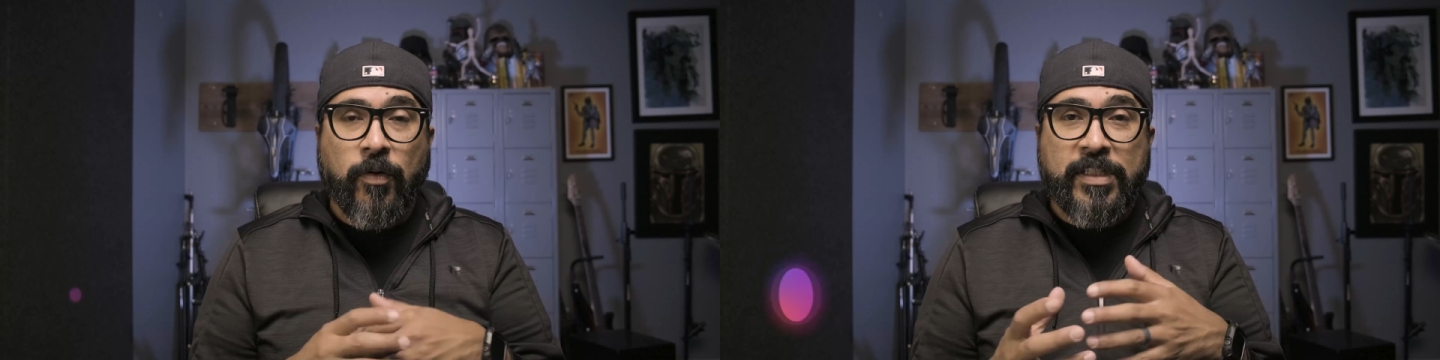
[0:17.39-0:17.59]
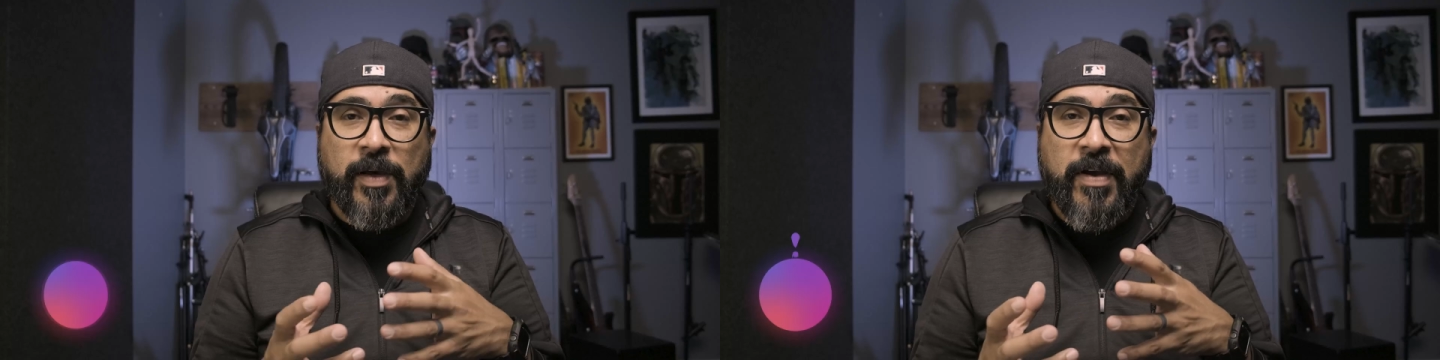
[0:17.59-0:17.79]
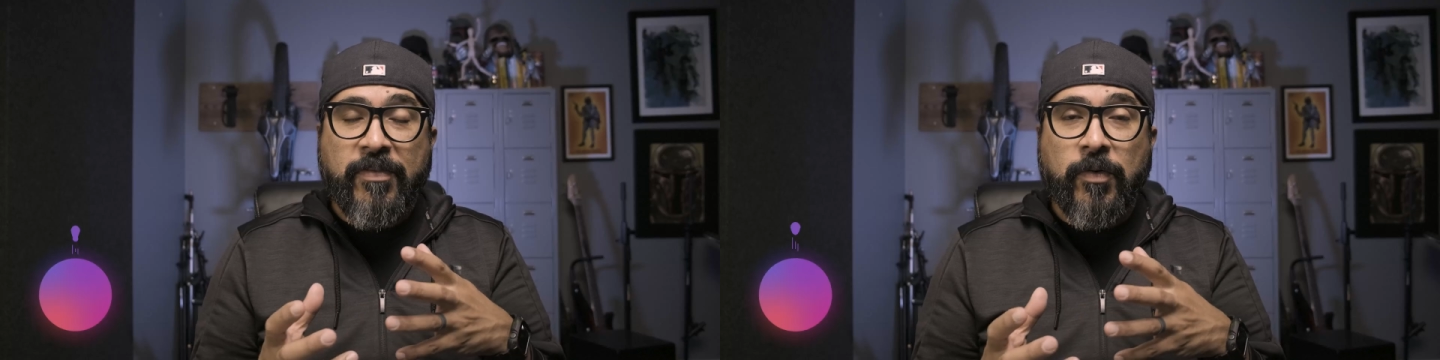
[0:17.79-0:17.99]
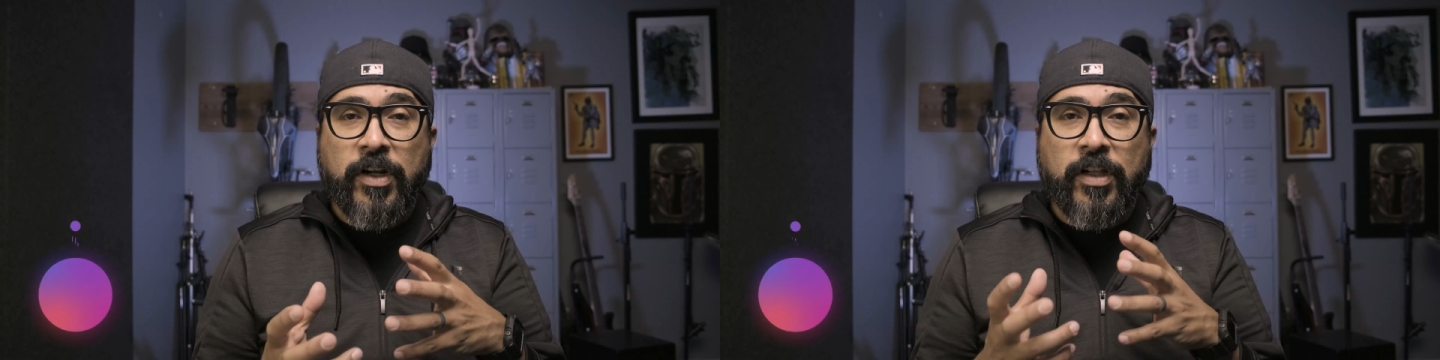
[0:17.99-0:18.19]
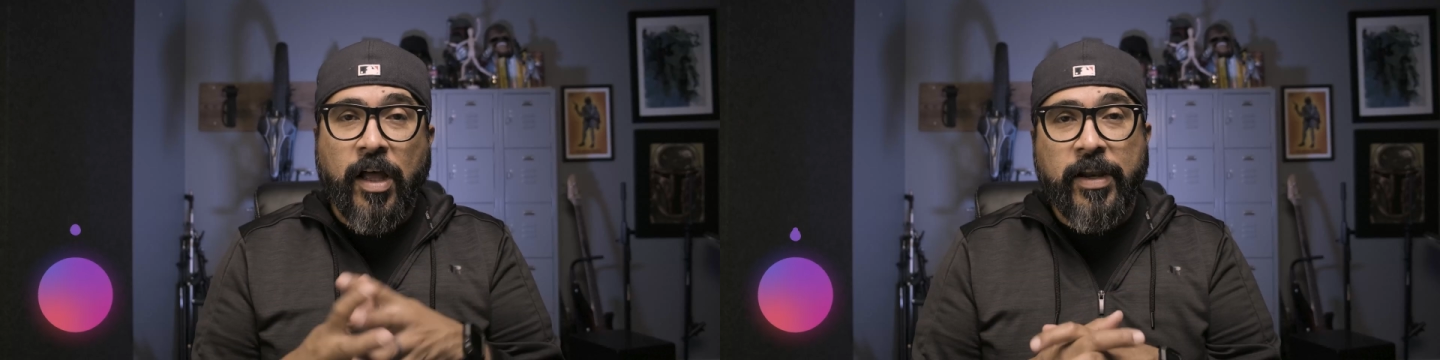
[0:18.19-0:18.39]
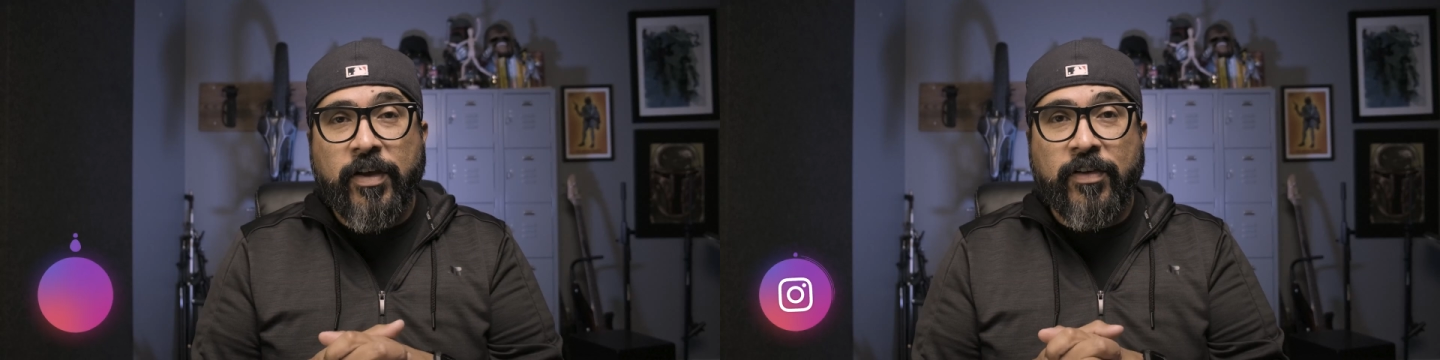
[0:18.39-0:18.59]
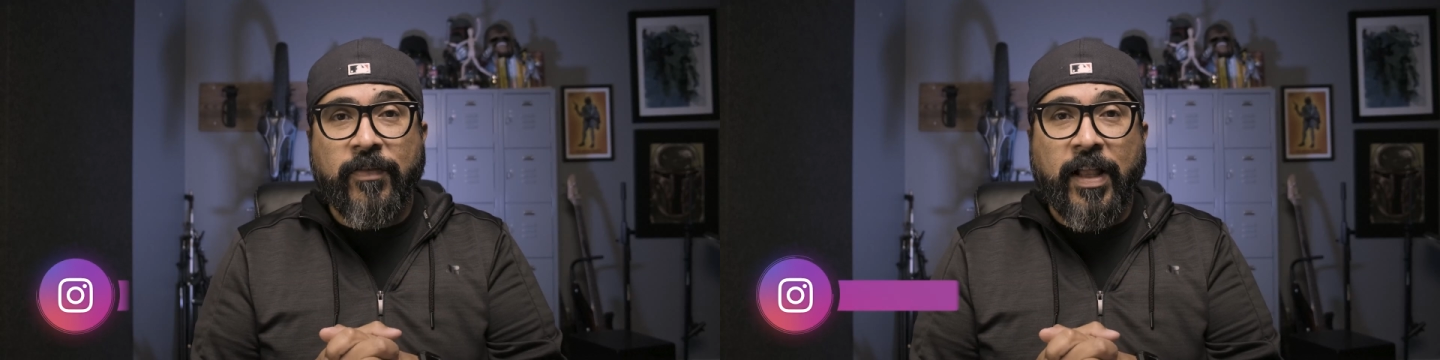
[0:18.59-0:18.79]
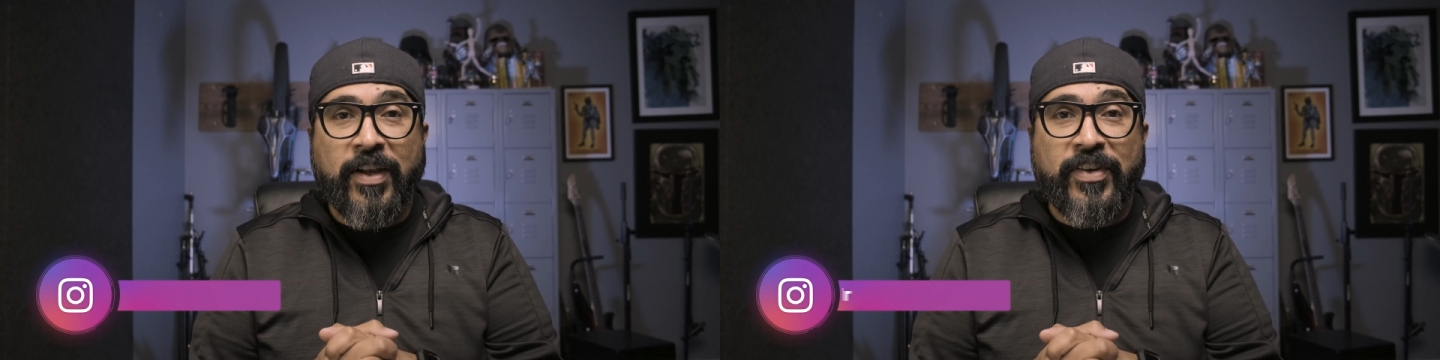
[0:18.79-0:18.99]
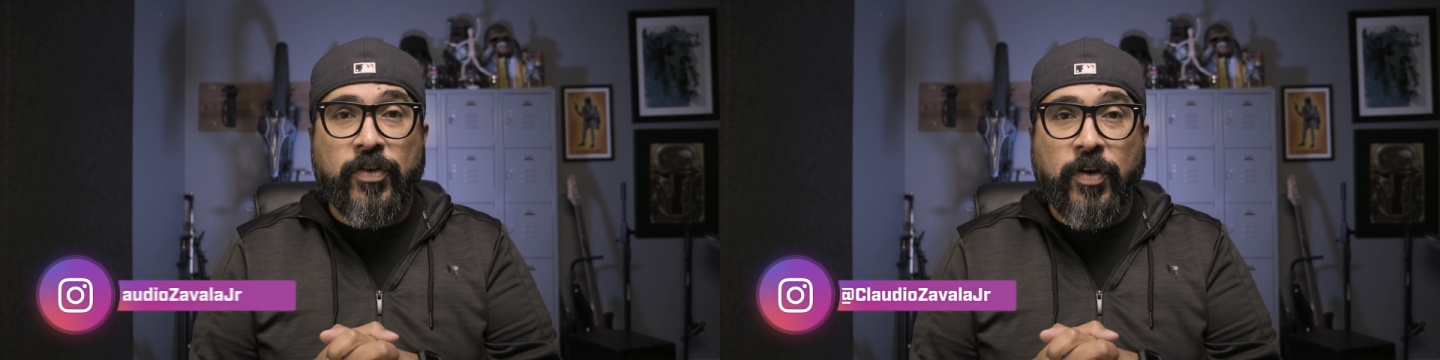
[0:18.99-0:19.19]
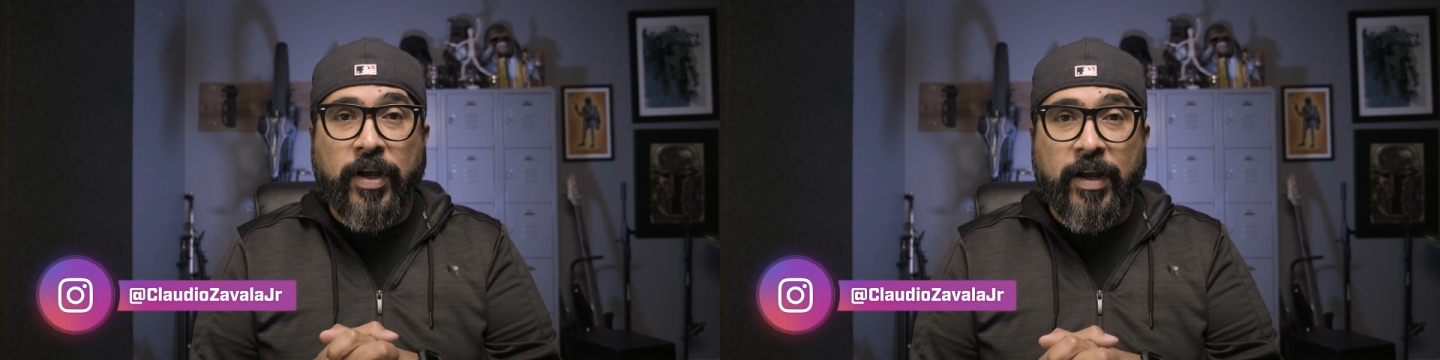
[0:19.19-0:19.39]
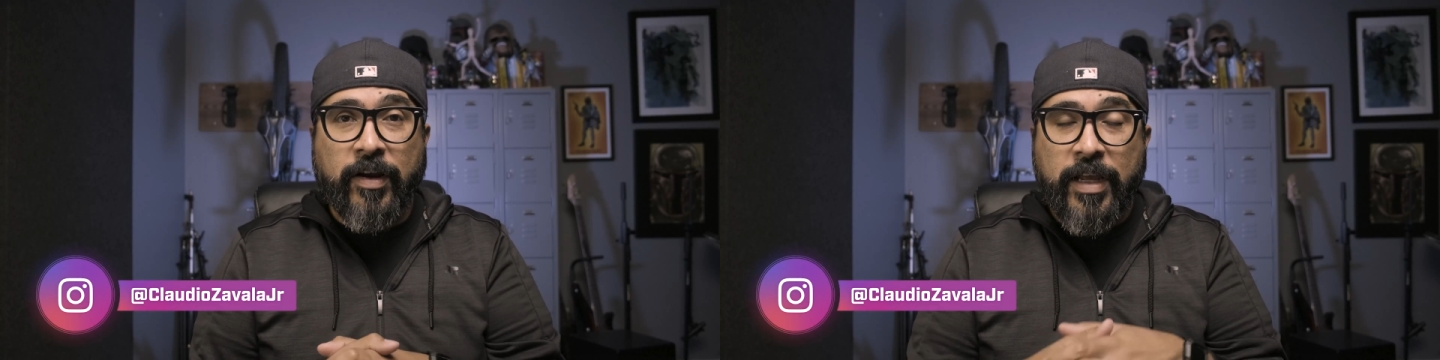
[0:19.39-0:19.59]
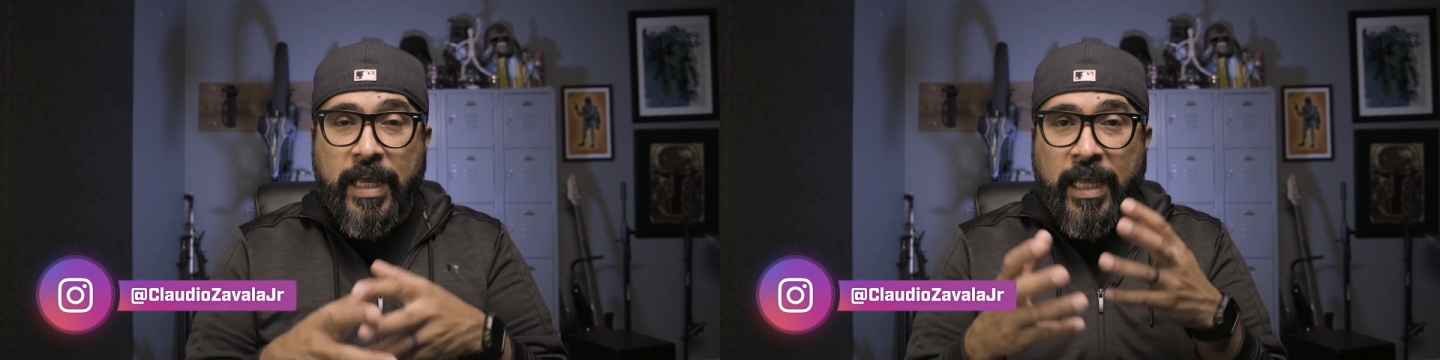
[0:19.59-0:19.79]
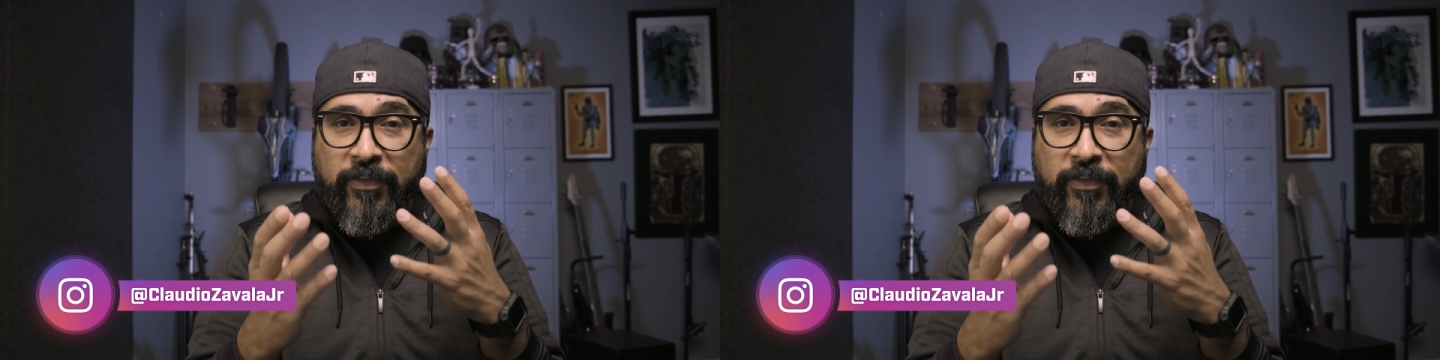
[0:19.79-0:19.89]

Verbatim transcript: What's up everyone, Claudio Zavala Jr. here.